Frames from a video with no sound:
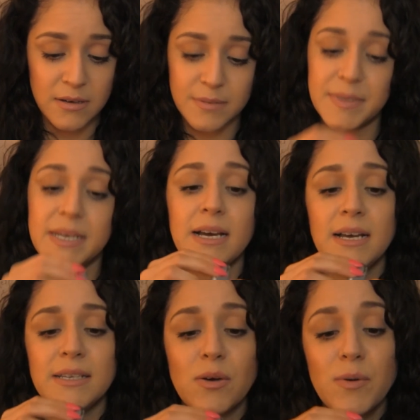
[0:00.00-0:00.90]

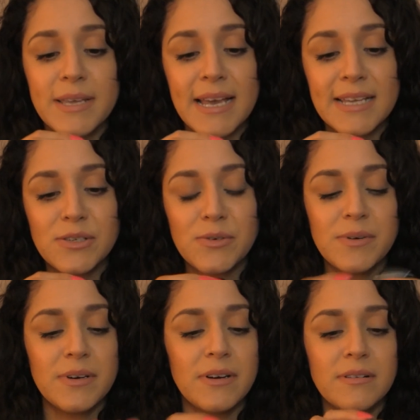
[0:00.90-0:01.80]
because, oh yeah, I do.
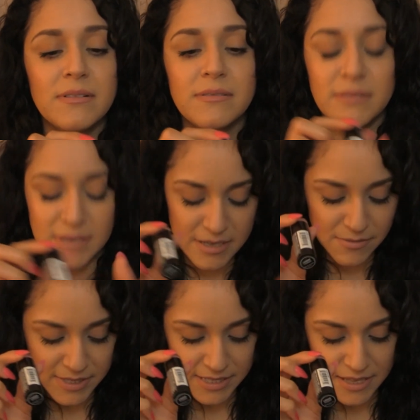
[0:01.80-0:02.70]
Oh, it
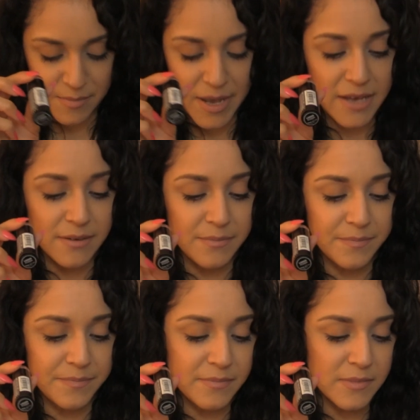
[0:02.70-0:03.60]
wasn't on the bottom.
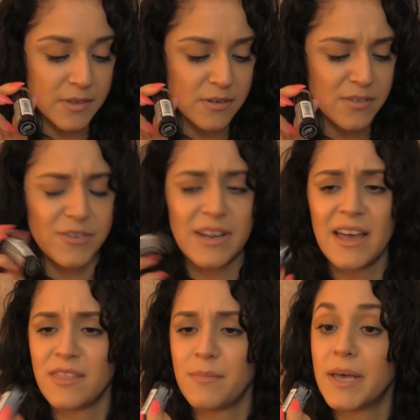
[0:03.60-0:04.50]
Oh, they're
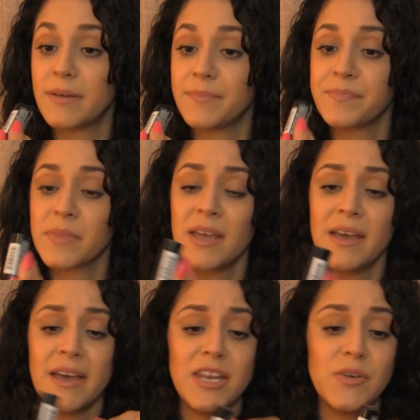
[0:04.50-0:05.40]
not on the bottom.
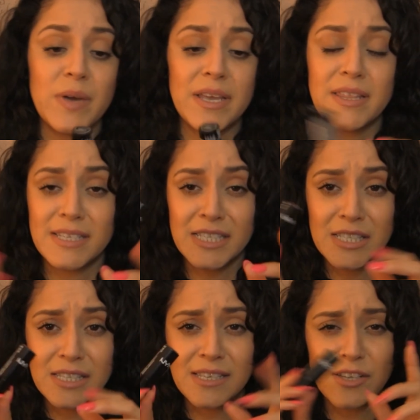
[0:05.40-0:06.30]
Anyway,
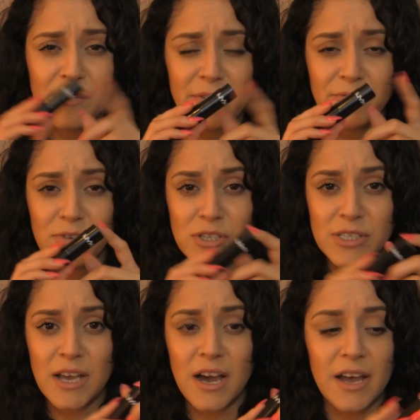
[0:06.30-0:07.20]
these are my
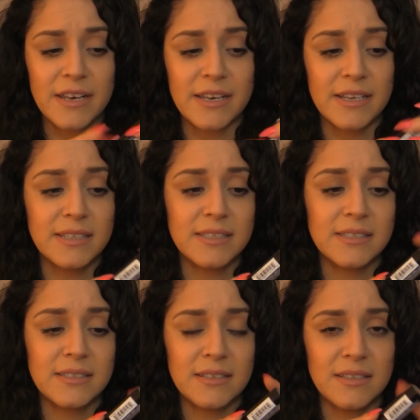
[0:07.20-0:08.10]
first NYX
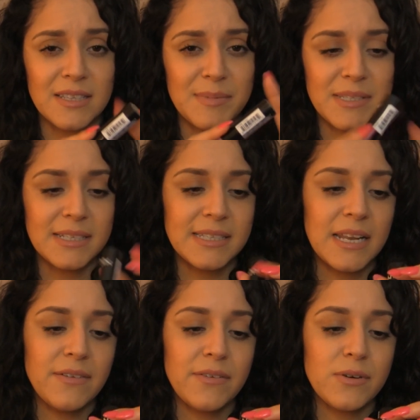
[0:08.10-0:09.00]
lipsticks that
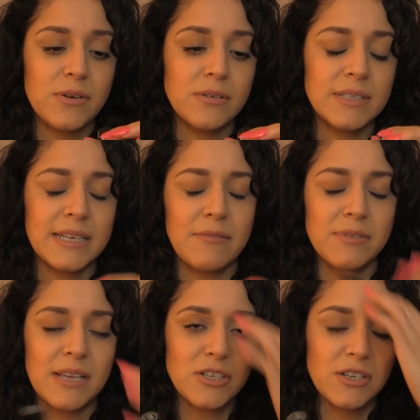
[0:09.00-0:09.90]
I've ever owned, and I
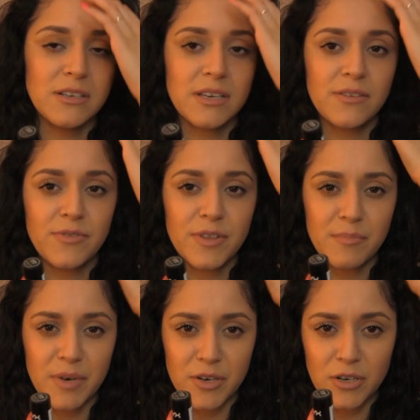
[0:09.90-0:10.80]
was actually looking for the
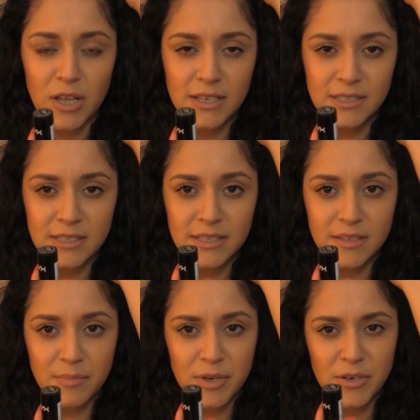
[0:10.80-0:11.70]
butter glosses and
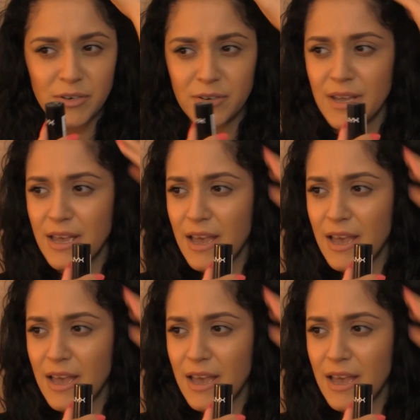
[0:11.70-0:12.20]
the butter